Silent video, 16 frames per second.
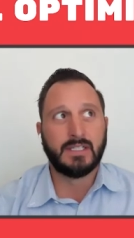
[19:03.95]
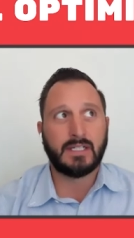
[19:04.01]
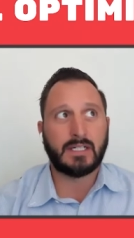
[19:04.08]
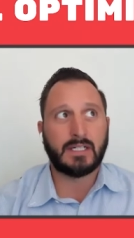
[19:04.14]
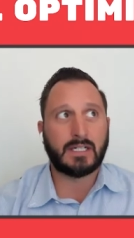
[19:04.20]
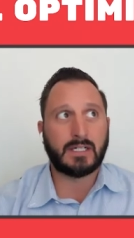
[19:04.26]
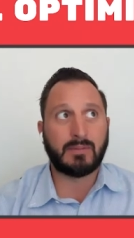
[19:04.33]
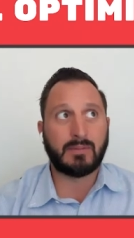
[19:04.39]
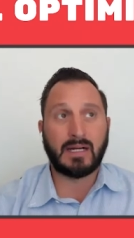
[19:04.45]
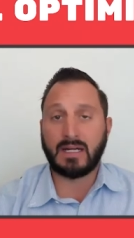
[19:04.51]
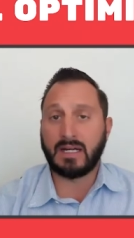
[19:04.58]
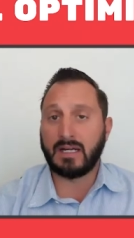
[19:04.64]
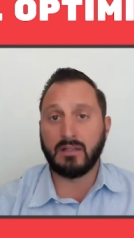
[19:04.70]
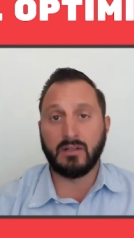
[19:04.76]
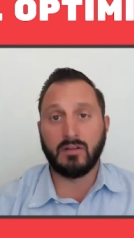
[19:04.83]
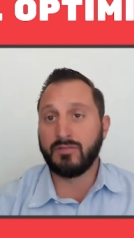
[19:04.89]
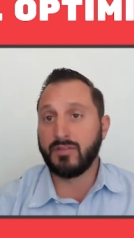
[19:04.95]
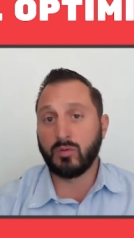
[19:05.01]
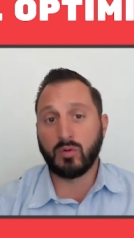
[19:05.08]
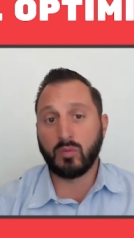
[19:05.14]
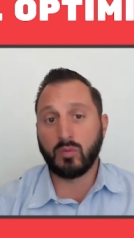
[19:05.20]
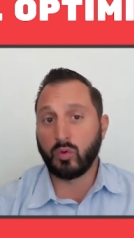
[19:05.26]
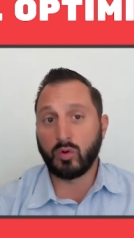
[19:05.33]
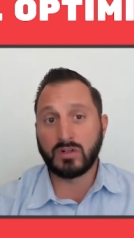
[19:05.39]
Uh, I, I love the
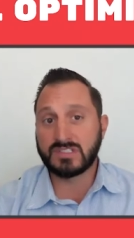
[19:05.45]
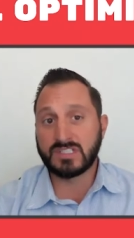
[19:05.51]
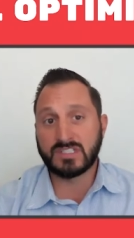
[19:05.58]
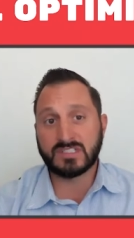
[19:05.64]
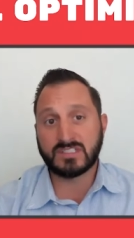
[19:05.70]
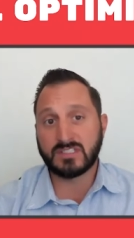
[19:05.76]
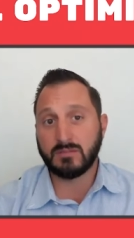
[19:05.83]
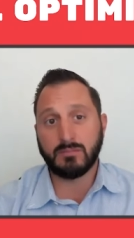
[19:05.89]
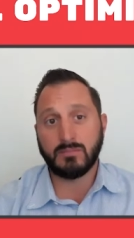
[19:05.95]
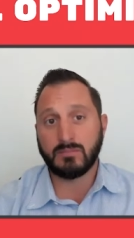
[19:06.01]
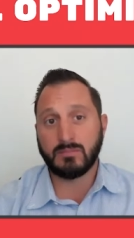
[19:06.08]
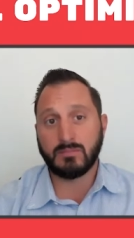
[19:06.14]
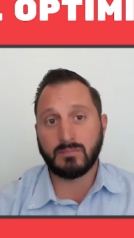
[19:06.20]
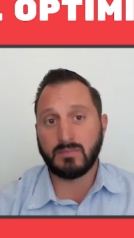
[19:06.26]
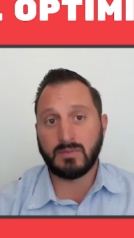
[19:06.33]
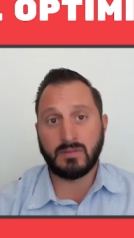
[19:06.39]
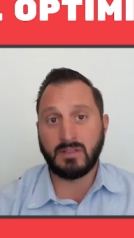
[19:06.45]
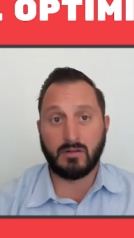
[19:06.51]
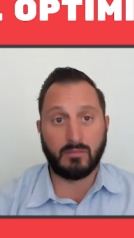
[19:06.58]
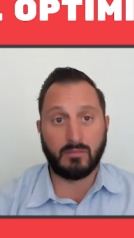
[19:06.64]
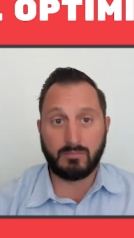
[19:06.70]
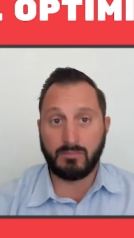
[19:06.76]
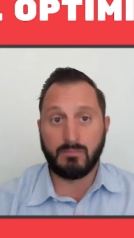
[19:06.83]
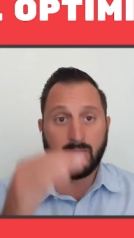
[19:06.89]
reward system. You
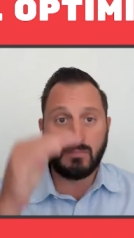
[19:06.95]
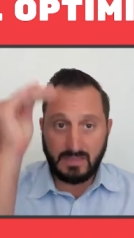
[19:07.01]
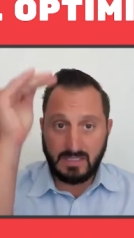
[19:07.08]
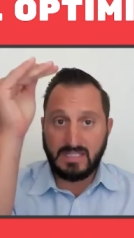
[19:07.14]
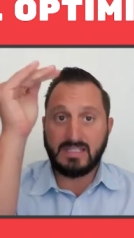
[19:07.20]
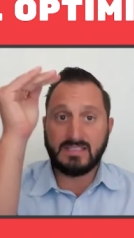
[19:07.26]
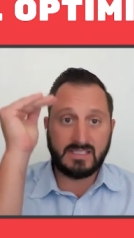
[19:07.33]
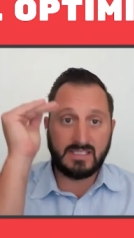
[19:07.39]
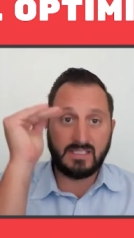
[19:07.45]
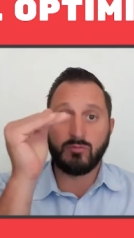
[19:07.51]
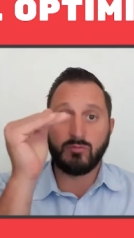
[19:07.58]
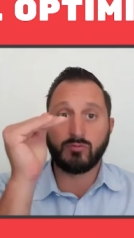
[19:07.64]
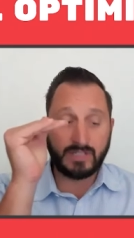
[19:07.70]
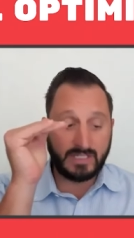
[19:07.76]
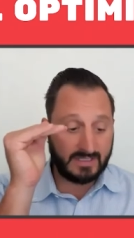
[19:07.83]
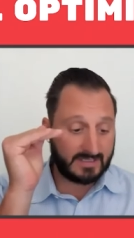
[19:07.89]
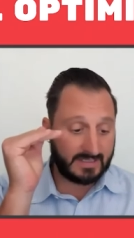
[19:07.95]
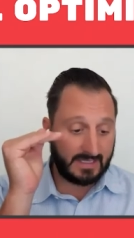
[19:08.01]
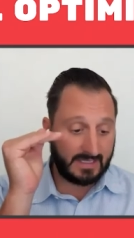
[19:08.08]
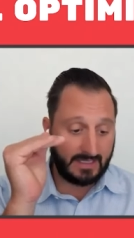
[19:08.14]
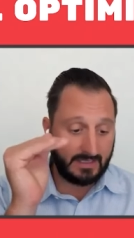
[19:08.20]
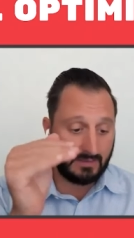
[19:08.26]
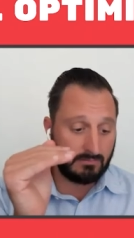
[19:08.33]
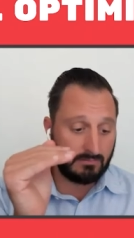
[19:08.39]
know, easy
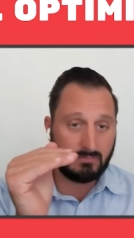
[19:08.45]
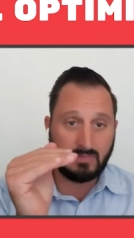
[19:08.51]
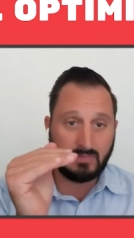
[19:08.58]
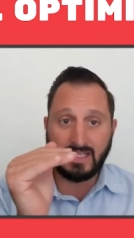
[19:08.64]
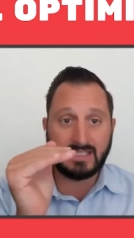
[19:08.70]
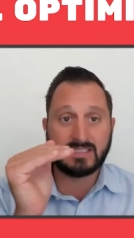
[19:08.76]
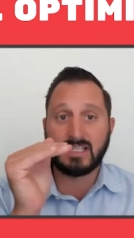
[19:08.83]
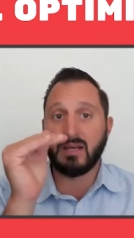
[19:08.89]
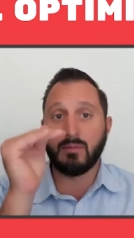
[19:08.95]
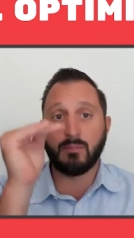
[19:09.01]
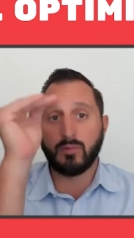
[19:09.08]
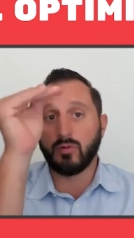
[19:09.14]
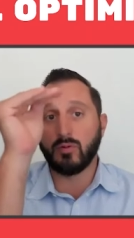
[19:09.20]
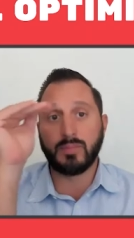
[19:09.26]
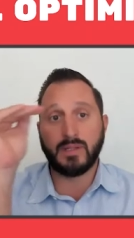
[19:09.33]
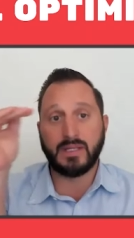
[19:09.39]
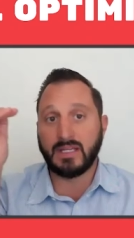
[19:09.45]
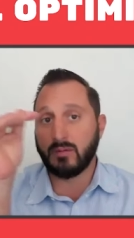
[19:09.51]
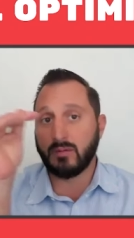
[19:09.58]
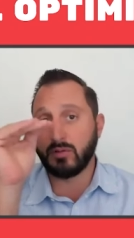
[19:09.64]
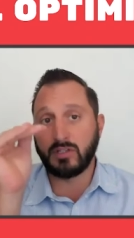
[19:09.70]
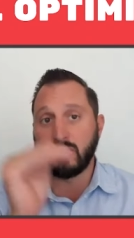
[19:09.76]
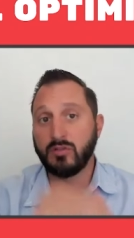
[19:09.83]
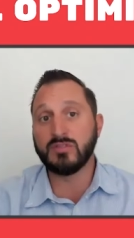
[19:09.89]
reason example, being
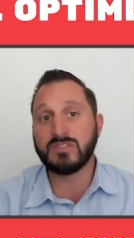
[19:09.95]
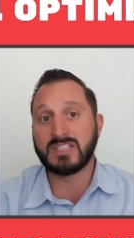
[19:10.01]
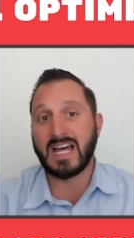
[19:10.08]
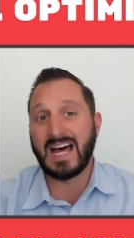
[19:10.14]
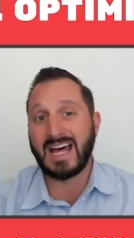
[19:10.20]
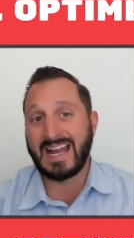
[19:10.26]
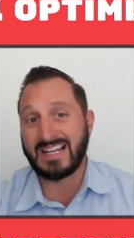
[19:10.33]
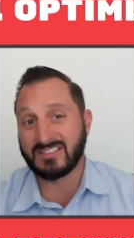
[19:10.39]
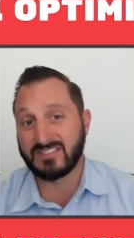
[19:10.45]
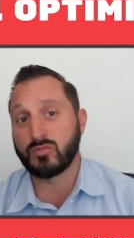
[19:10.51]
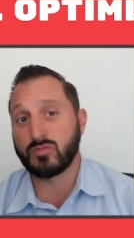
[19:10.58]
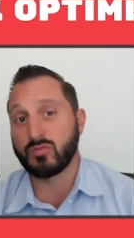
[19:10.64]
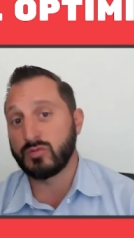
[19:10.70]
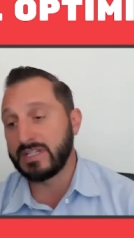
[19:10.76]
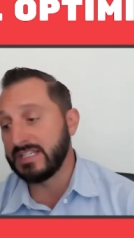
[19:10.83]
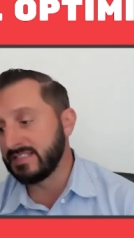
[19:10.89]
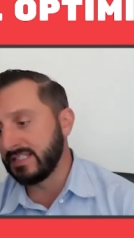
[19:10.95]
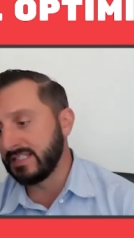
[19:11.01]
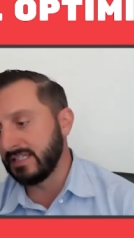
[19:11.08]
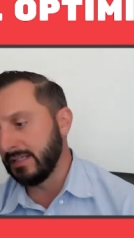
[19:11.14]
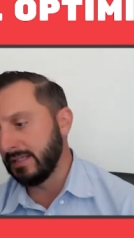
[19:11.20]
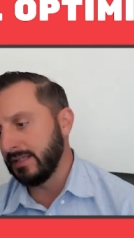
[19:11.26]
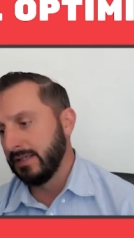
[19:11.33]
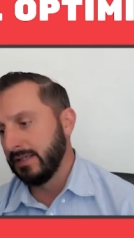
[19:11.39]
able to use that as the reason.